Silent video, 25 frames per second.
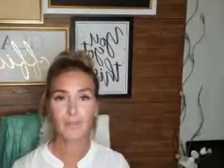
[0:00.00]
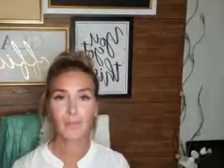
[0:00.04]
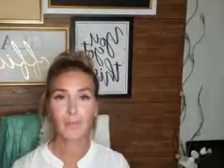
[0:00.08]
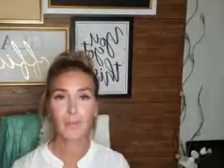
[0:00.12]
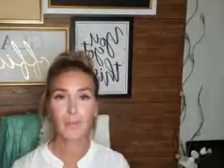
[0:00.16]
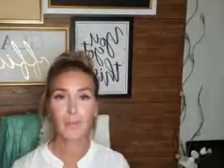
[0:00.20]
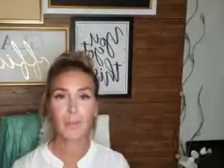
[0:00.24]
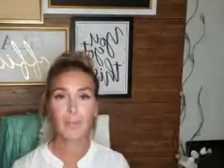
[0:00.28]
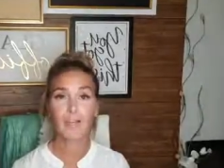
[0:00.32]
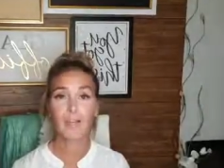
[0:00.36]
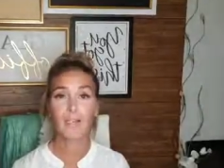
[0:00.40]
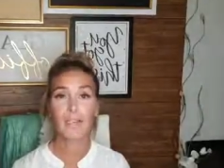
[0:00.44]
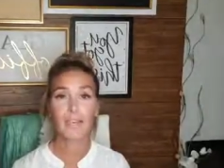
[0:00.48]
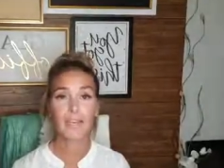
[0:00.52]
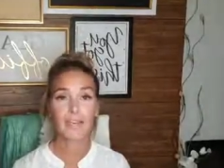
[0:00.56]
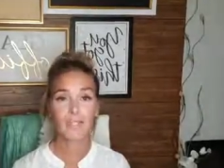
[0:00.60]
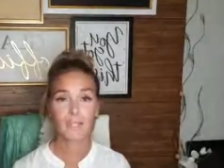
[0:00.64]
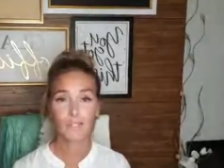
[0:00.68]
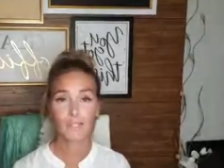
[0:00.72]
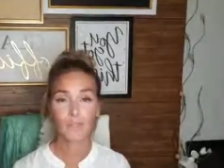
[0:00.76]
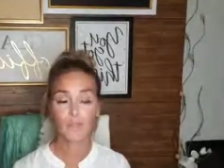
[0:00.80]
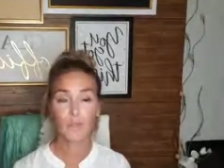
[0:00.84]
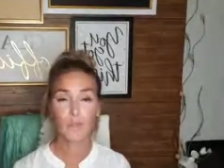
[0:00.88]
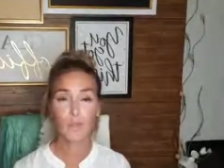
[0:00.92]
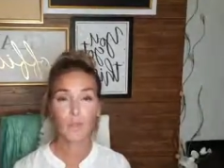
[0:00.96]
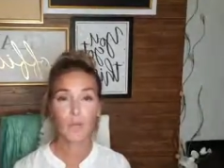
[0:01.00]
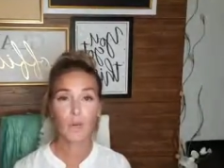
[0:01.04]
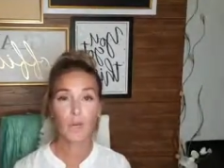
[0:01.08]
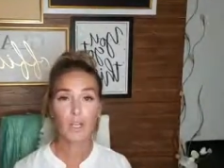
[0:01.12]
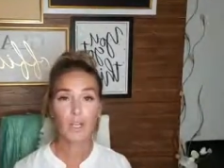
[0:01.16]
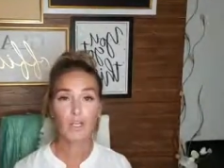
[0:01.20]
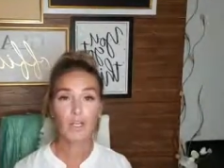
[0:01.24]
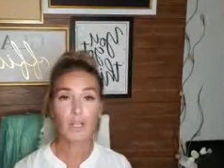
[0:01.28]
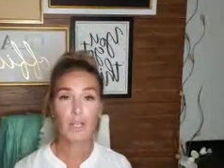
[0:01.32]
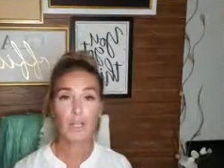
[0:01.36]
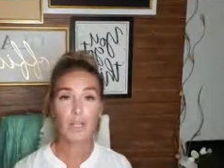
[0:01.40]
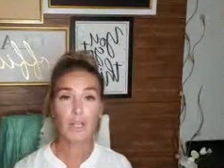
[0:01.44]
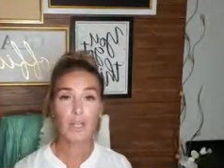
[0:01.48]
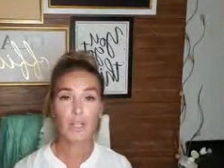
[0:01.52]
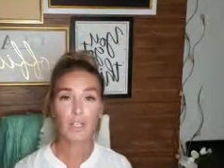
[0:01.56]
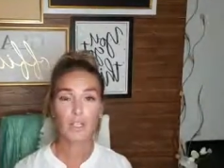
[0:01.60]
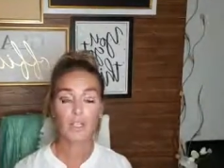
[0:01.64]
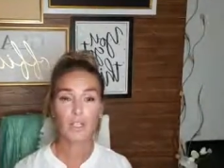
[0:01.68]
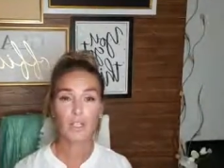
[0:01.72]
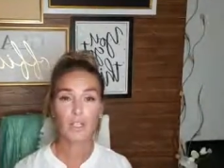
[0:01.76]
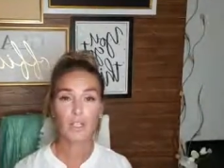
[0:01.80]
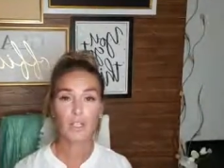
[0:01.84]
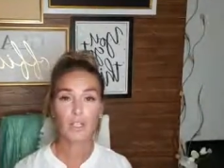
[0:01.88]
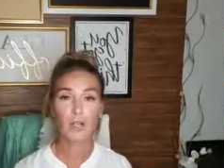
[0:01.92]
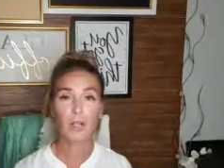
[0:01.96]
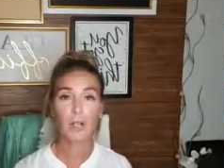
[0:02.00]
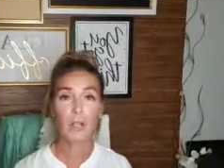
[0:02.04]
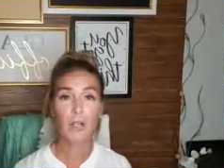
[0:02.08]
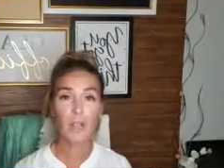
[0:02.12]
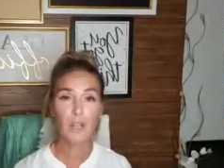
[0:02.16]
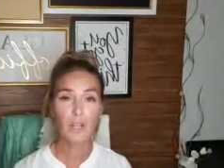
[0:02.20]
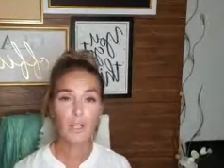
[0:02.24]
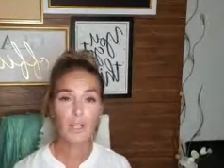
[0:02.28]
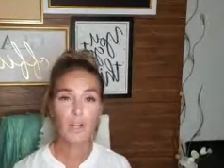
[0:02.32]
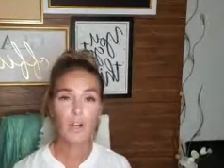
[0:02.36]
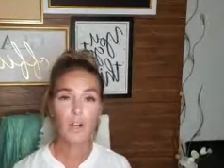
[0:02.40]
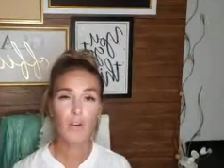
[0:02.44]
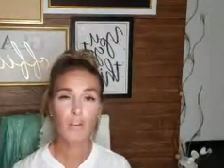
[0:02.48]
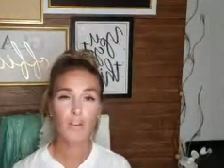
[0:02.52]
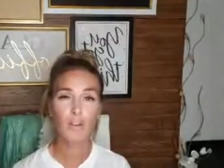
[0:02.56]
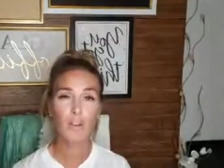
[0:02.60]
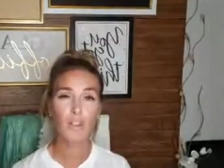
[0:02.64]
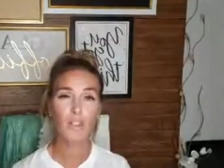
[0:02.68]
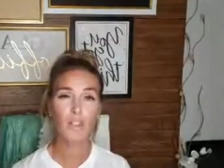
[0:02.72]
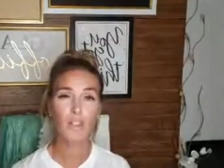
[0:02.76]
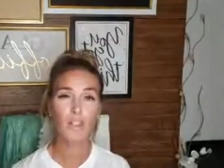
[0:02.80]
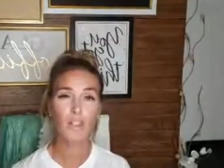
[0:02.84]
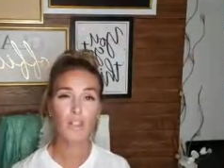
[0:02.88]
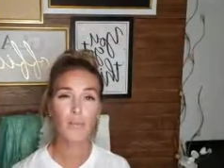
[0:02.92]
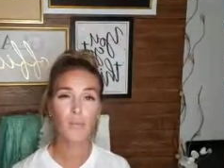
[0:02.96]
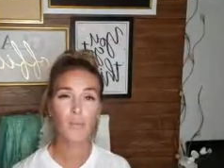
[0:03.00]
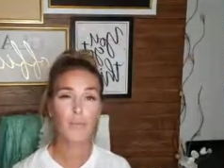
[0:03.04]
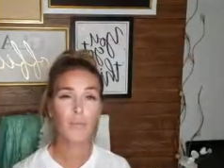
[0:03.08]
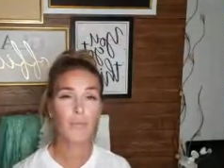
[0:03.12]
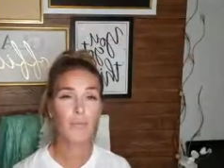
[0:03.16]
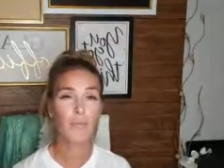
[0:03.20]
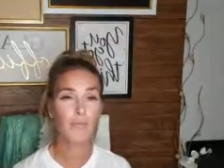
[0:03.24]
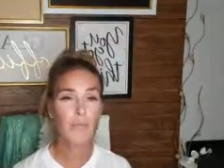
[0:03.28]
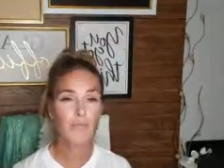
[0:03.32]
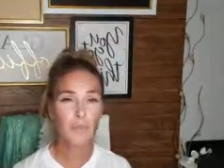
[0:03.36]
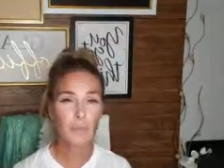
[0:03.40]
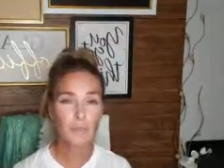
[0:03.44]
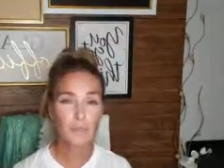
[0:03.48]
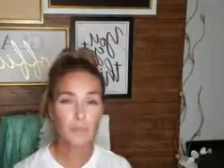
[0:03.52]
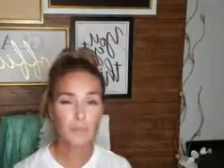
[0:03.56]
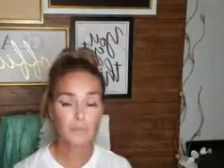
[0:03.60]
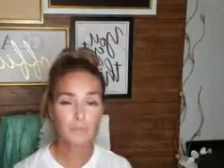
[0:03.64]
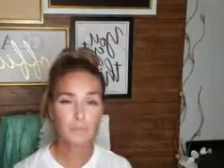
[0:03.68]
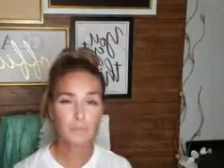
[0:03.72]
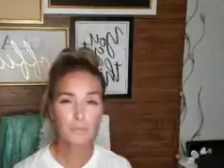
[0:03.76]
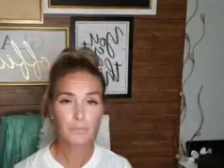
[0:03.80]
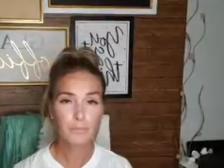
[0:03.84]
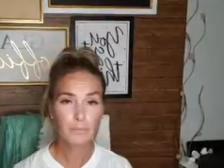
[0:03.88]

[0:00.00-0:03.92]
But yes, you would want to make sure that you're having a conversation with them first,